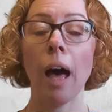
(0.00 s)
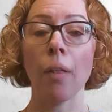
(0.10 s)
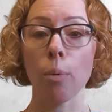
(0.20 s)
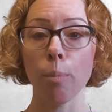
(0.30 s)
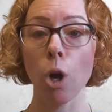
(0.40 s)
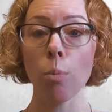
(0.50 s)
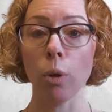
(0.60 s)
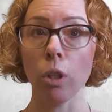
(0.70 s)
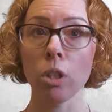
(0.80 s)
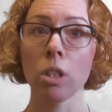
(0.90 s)
at the
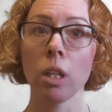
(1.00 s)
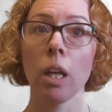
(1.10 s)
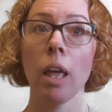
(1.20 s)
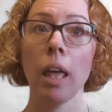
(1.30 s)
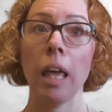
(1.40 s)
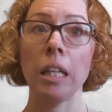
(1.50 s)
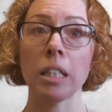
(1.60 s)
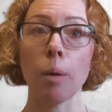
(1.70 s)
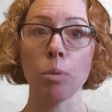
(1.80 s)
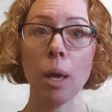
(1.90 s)
moment in
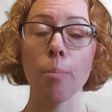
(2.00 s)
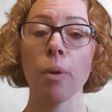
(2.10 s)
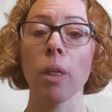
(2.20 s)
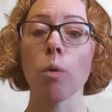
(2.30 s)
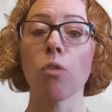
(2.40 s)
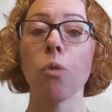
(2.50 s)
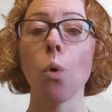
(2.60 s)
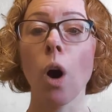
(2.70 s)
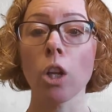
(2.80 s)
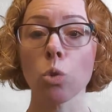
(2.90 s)
September there were
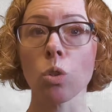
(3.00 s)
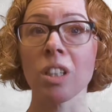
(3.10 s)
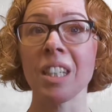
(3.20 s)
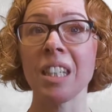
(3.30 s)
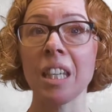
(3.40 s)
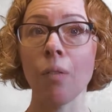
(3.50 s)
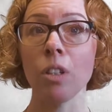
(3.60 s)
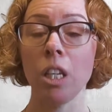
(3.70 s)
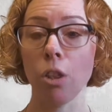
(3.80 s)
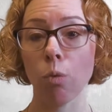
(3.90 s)

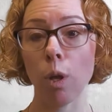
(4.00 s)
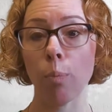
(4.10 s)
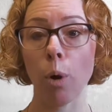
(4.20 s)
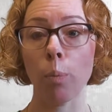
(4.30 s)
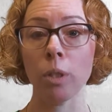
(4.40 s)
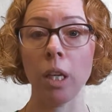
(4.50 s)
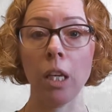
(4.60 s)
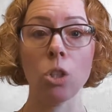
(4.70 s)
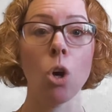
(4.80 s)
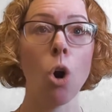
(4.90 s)
473
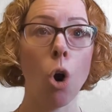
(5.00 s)
properties